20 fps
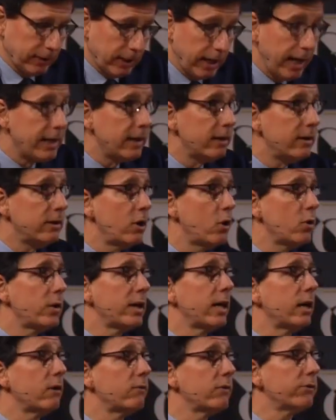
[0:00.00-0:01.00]
I didn't know
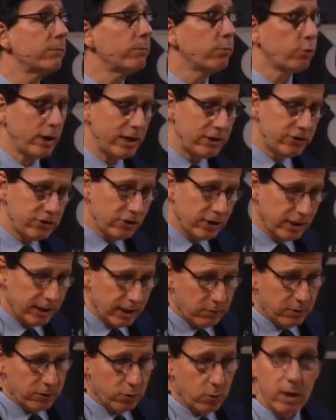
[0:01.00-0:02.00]
that Elvis
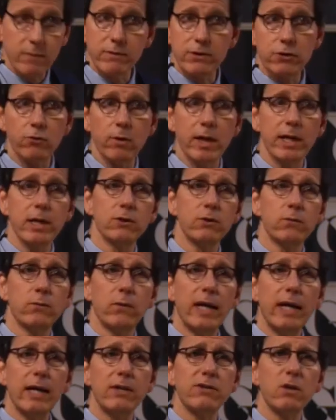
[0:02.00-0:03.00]
Presley was one of his greatest
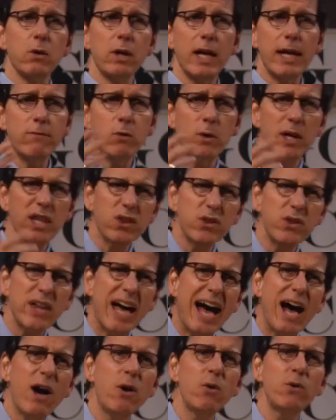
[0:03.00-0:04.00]
fans who gave away
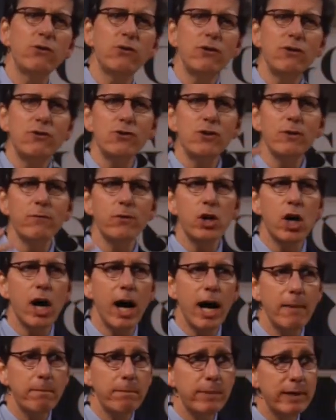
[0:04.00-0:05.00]
thousands of
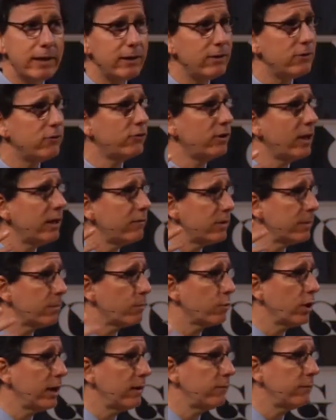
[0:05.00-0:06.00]
copies of The
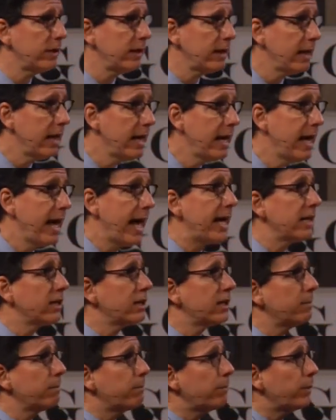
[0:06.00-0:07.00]
Prophet,
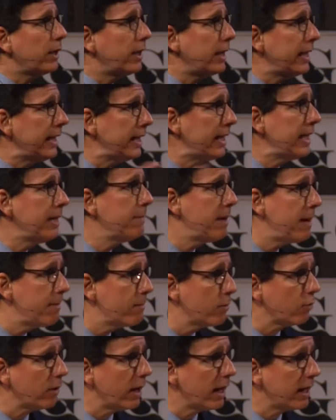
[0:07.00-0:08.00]
had completely
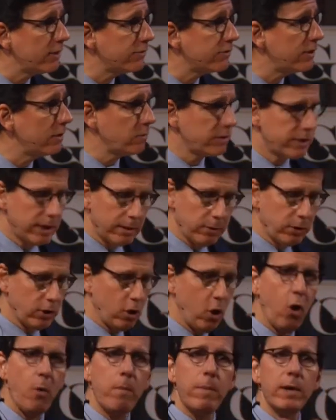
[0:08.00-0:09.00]
memorized it, was able
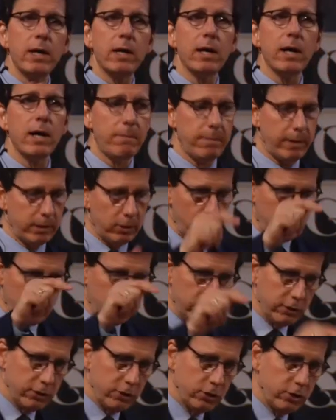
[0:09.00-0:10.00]
to open it up, and you
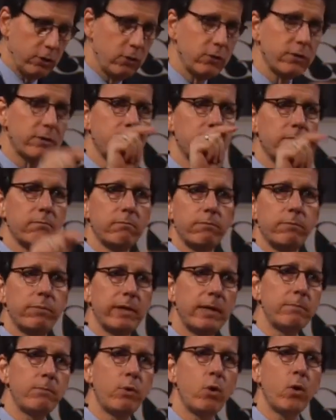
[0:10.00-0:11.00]
could just choose,
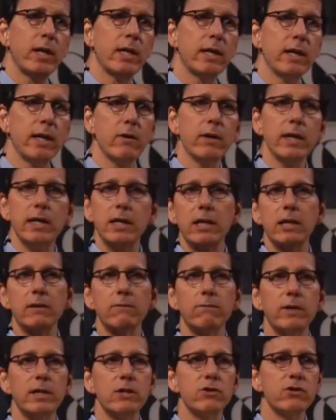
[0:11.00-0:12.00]
pinpoint an area, and he
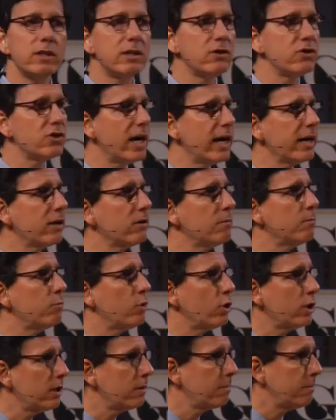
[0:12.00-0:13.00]
could finish the entire
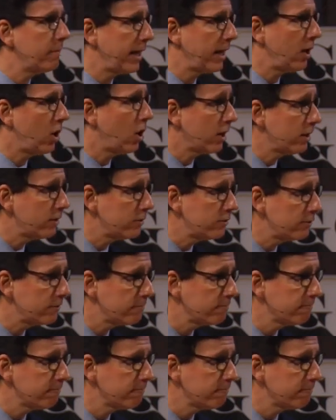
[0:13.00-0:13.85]
book by heart.